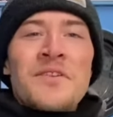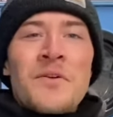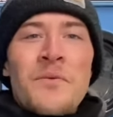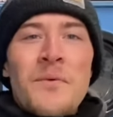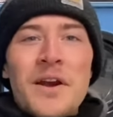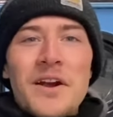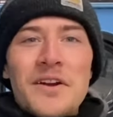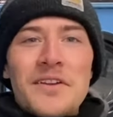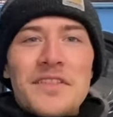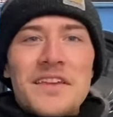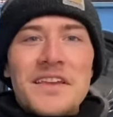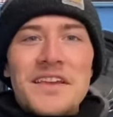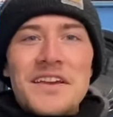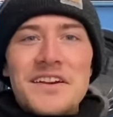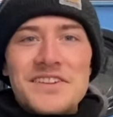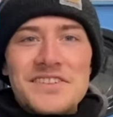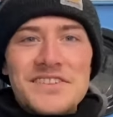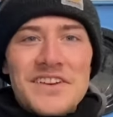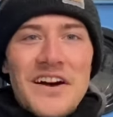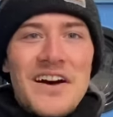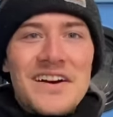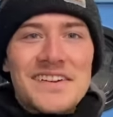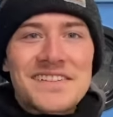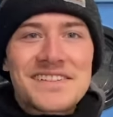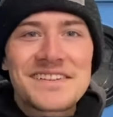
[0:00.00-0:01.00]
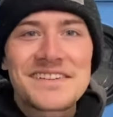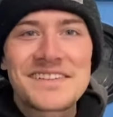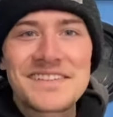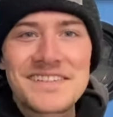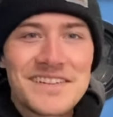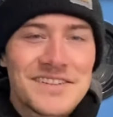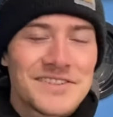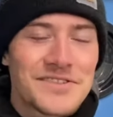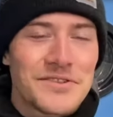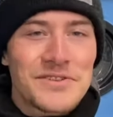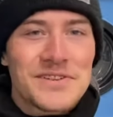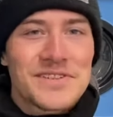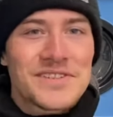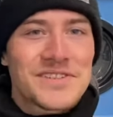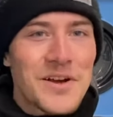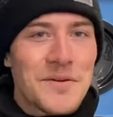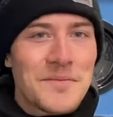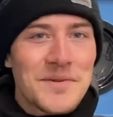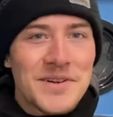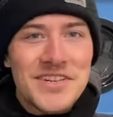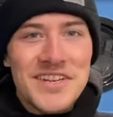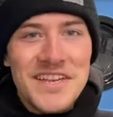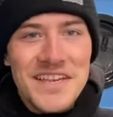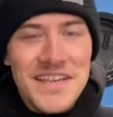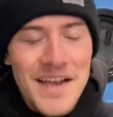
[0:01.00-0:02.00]
where the exhaust is because there's so
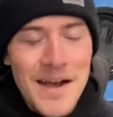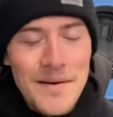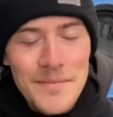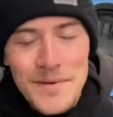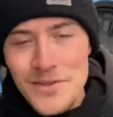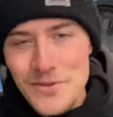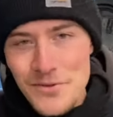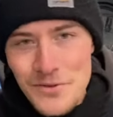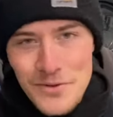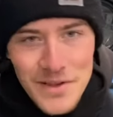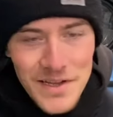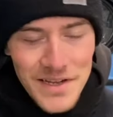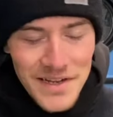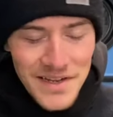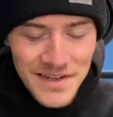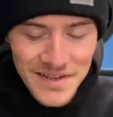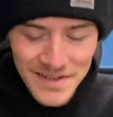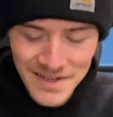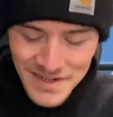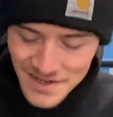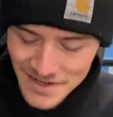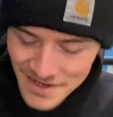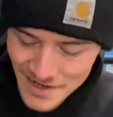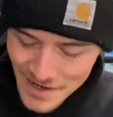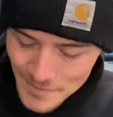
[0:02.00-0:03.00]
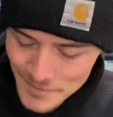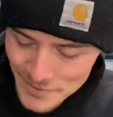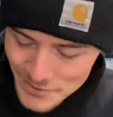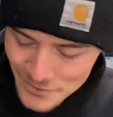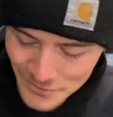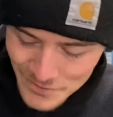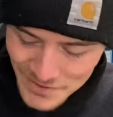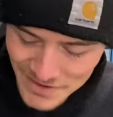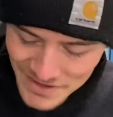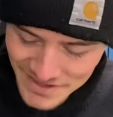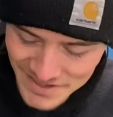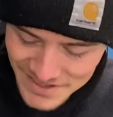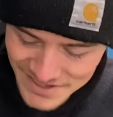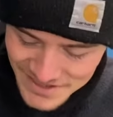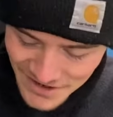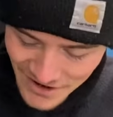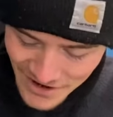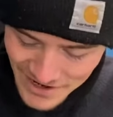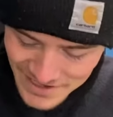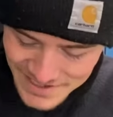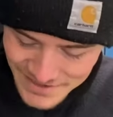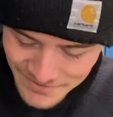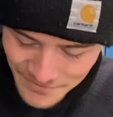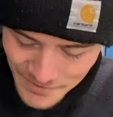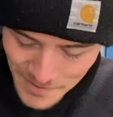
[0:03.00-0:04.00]
much heat coming through the coming through the
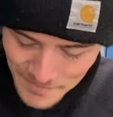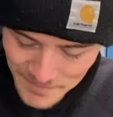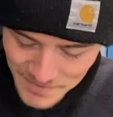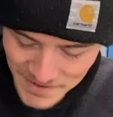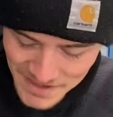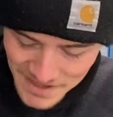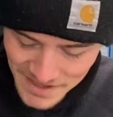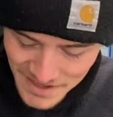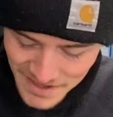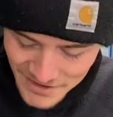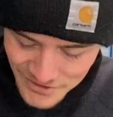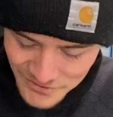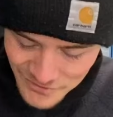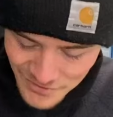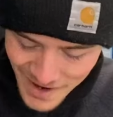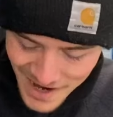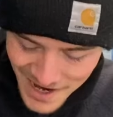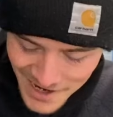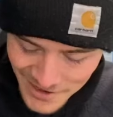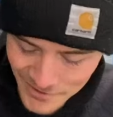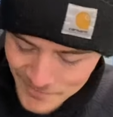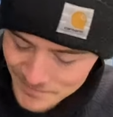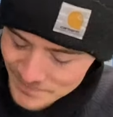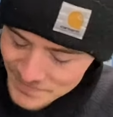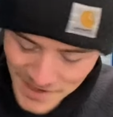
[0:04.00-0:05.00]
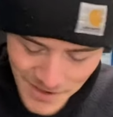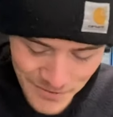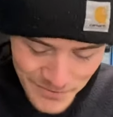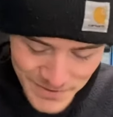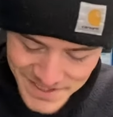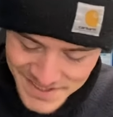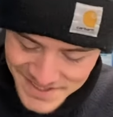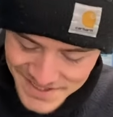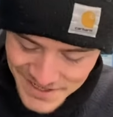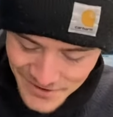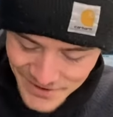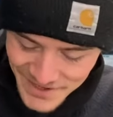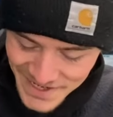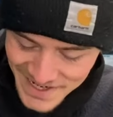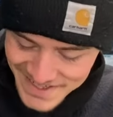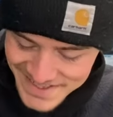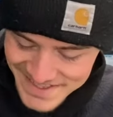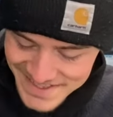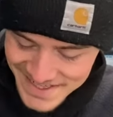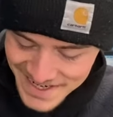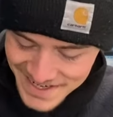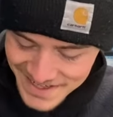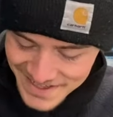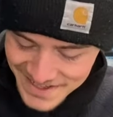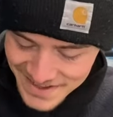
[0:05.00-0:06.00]
exhaust from the uh, dryer. It was so
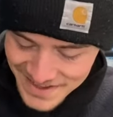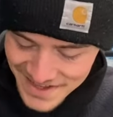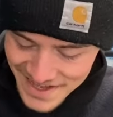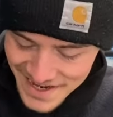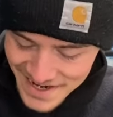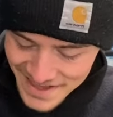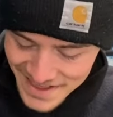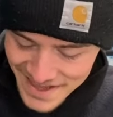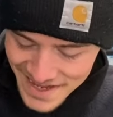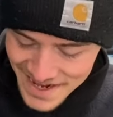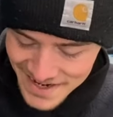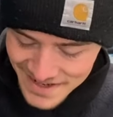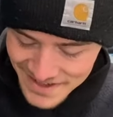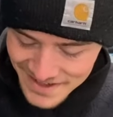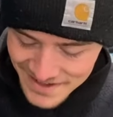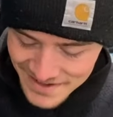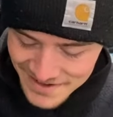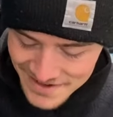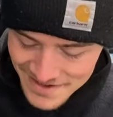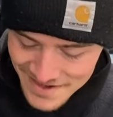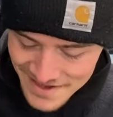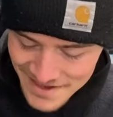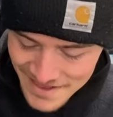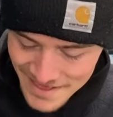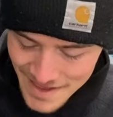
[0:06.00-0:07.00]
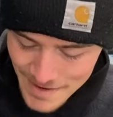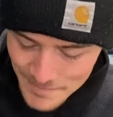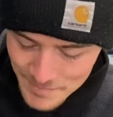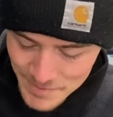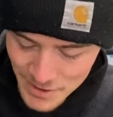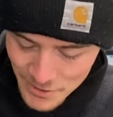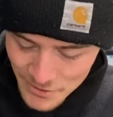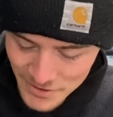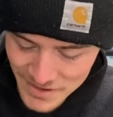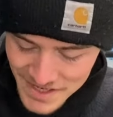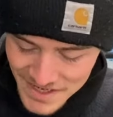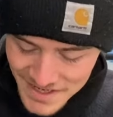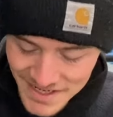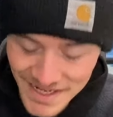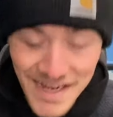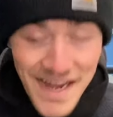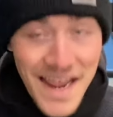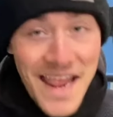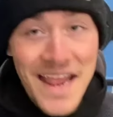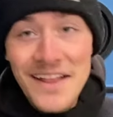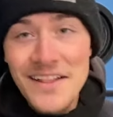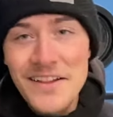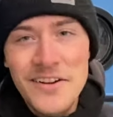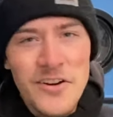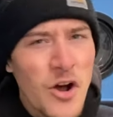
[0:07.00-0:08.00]
nice, I ain't gonna lie. That uh, that pure heat and
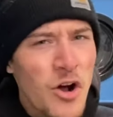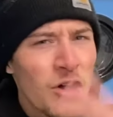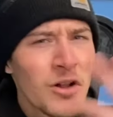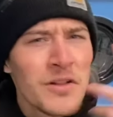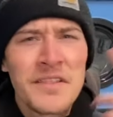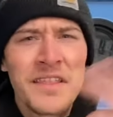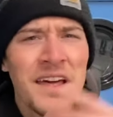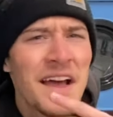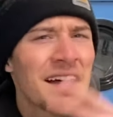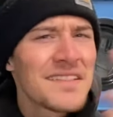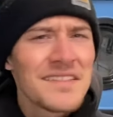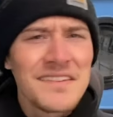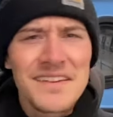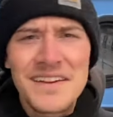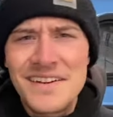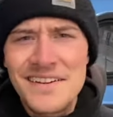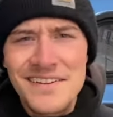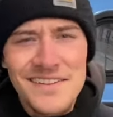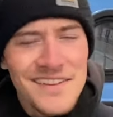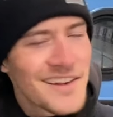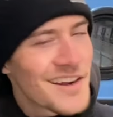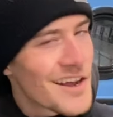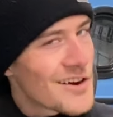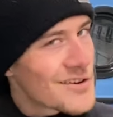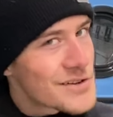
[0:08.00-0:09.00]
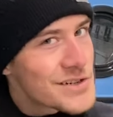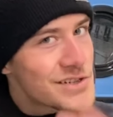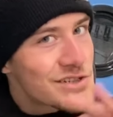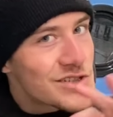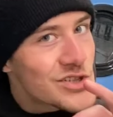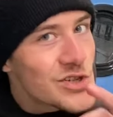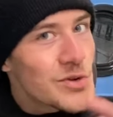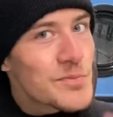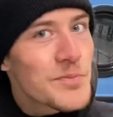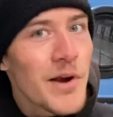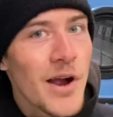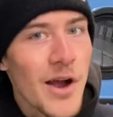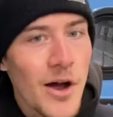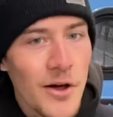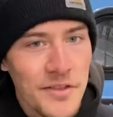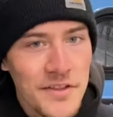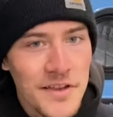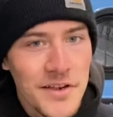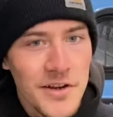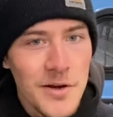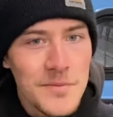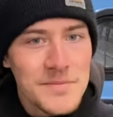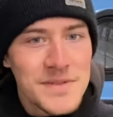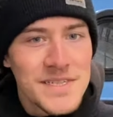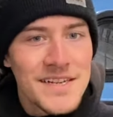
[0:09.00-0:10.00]
inhaling all of that lint, you know, super healthy,
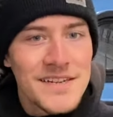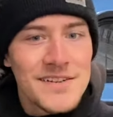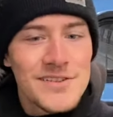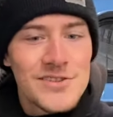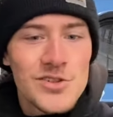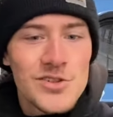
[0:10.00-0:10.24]
you know what I'm saying,